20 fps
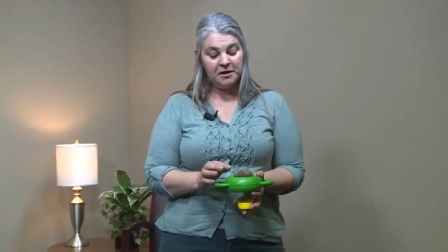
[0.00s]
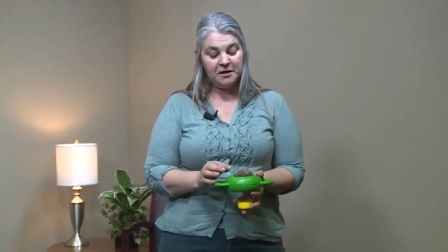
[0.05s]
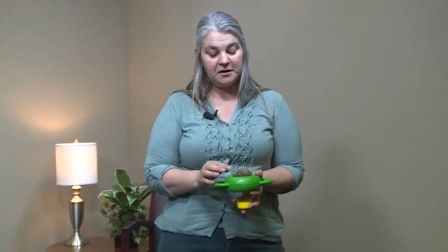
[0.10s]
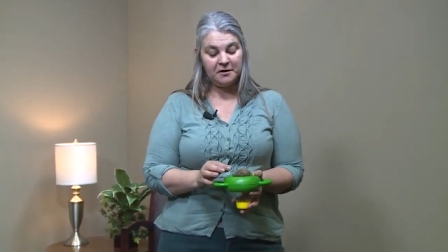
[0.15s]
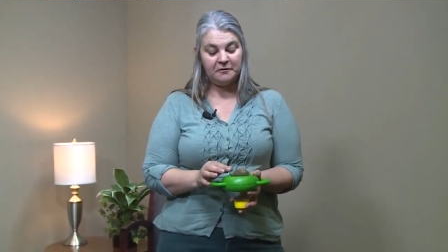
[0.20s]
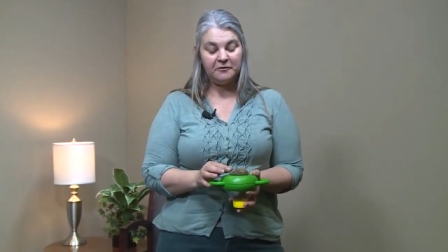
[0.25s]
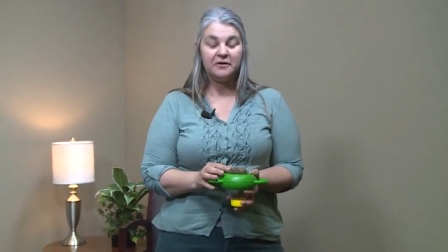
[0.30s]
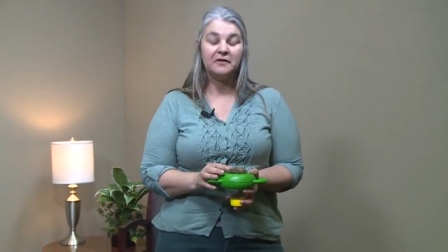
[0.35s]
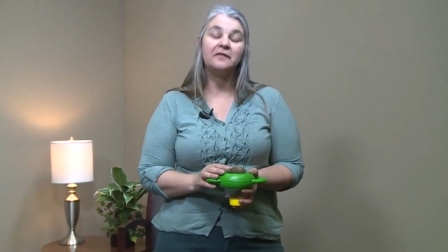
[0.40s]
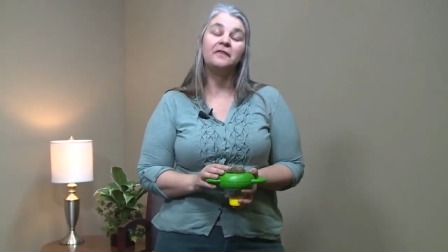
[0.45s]

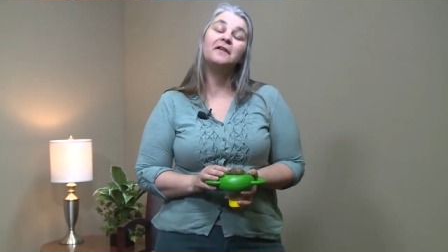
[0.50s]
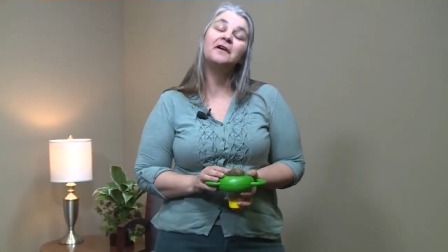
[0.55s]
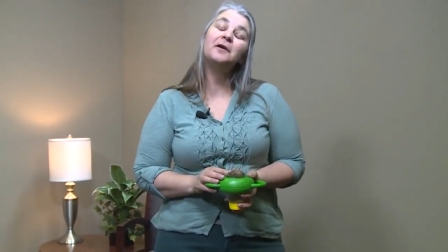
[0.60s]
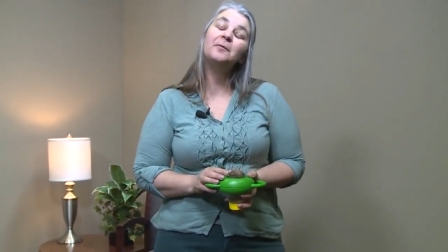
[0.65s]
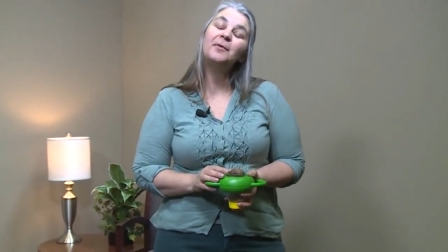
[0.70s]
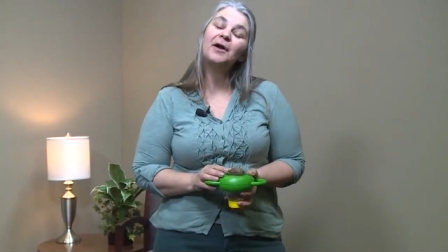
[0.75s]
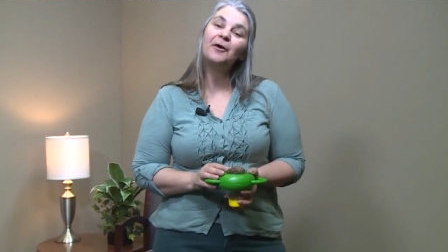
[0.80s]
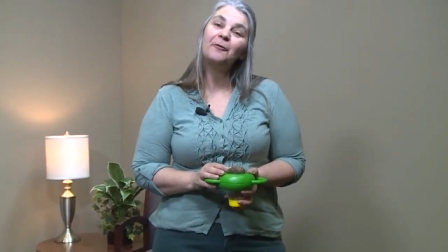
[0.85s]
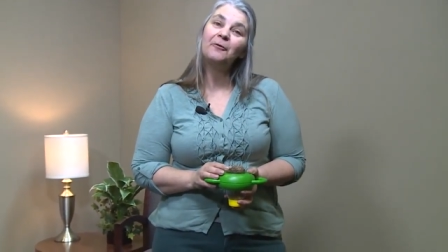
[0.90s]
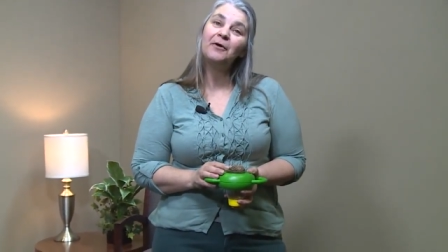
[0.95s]
Now when you think
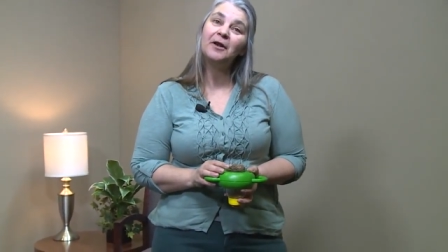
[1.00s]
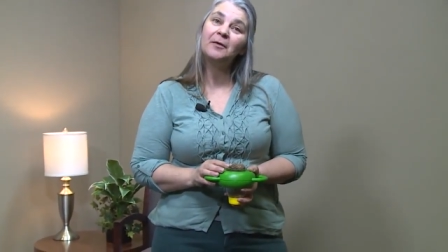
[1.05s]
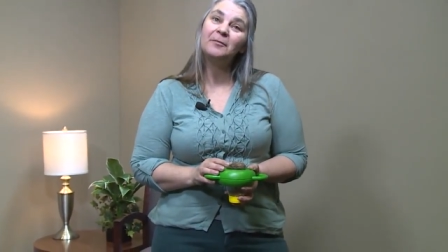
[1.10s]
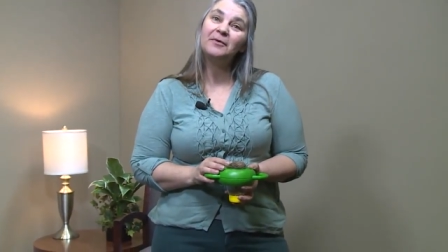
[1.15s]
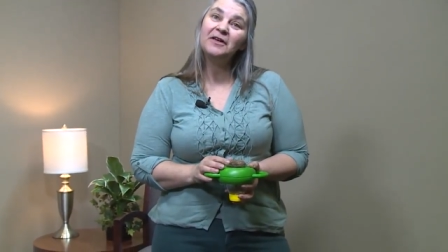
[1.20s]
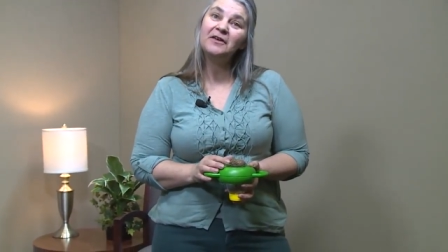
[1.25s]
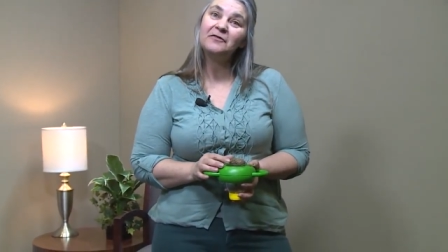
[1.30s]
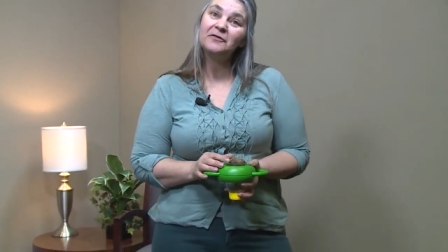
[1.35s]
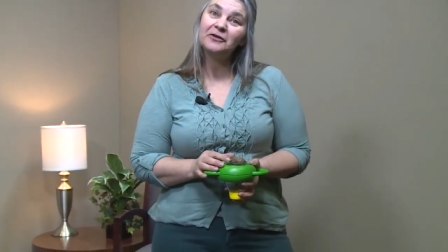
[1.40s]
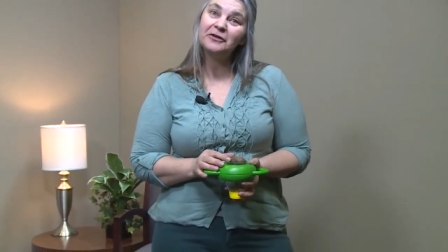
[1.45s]
about what a
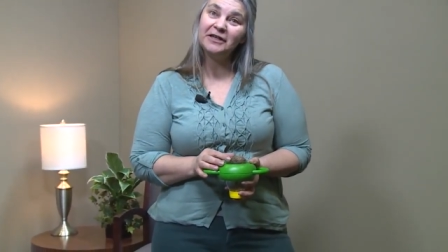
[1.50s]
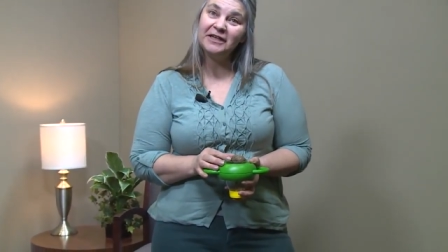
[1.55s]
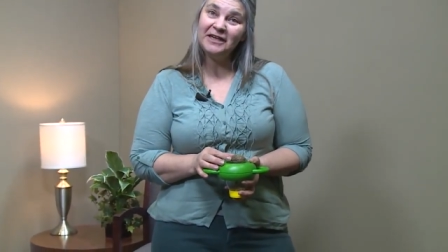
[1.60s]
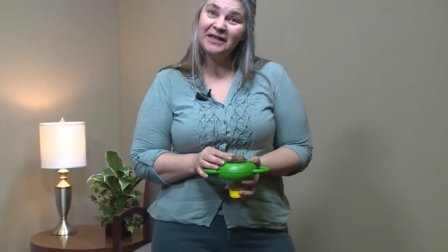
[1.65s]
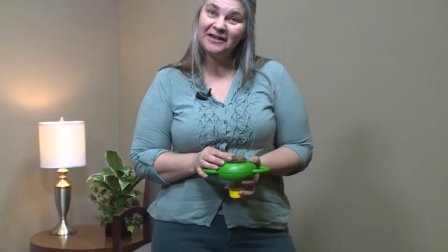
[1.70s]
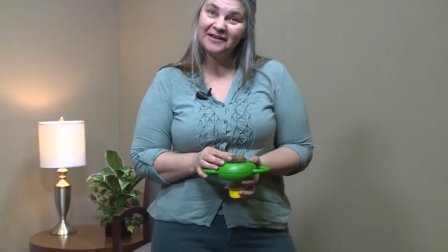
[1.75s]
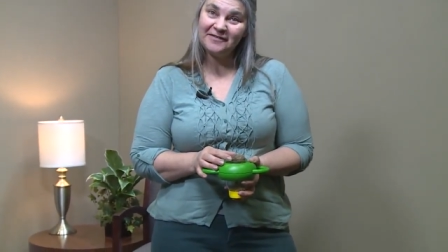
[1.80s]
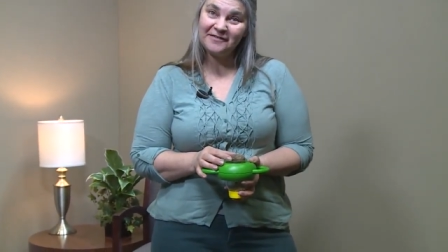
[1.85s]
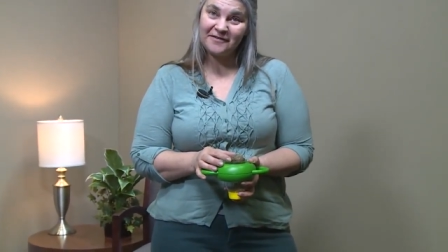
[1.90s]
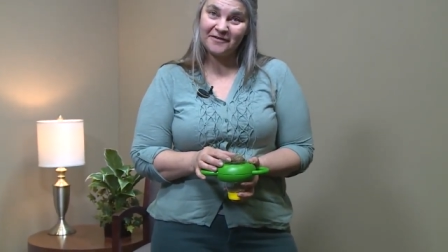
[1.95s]
beaver
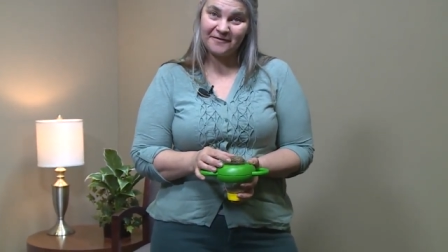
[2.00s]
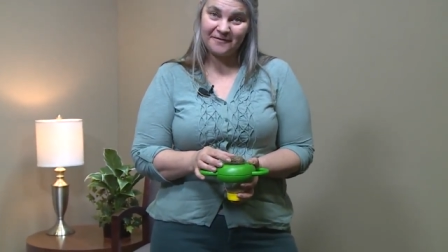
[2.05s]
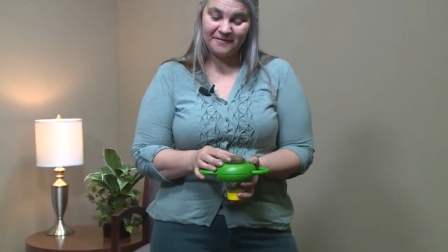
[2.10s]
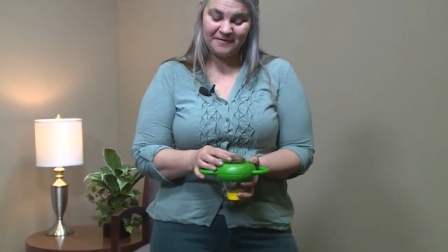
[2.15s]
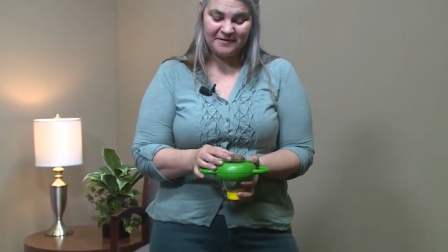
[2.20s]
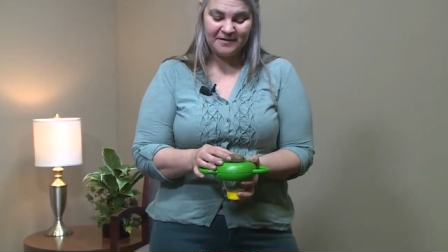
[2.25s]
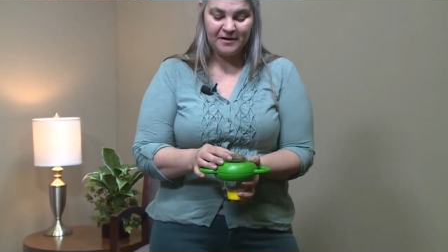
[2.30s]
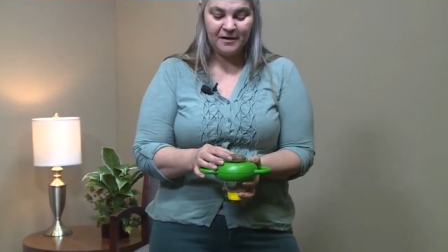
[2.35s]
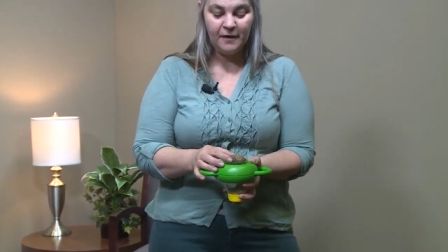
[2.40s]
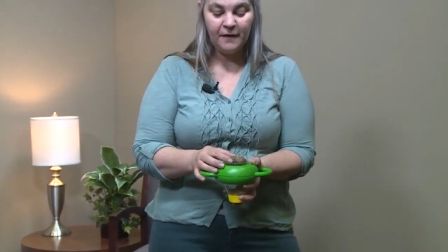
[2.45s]
eats,
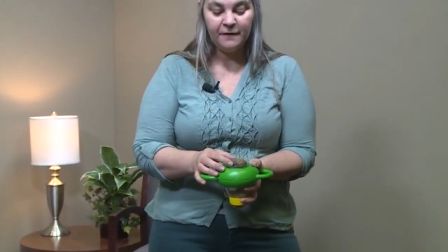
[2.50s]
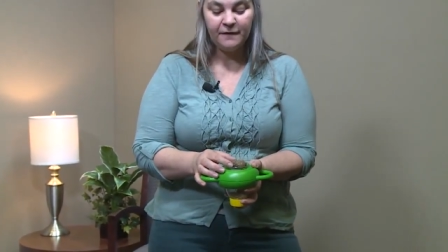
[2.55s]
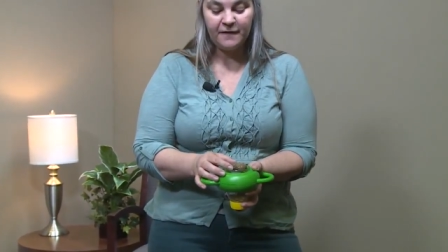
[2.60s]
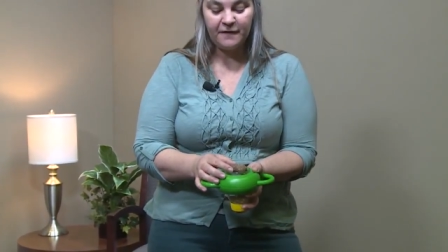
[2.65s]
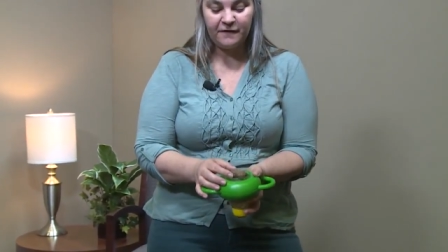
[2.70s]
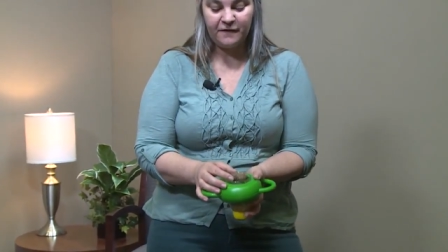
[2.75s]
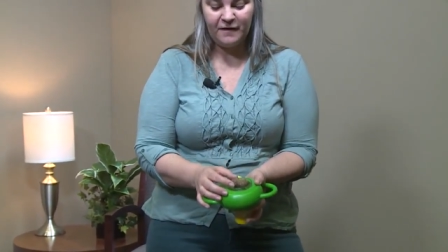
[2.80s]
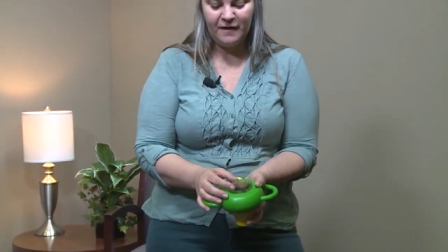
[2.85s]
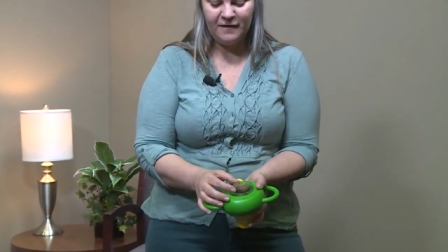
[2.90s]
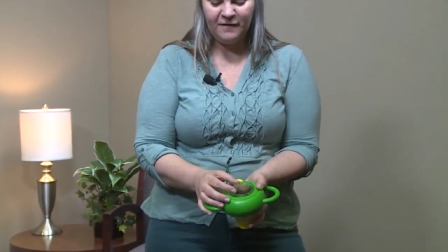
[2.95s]

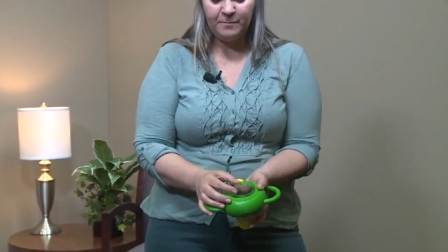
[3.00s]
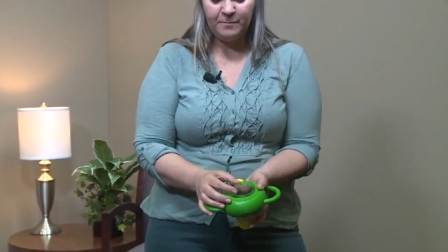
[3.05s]
this is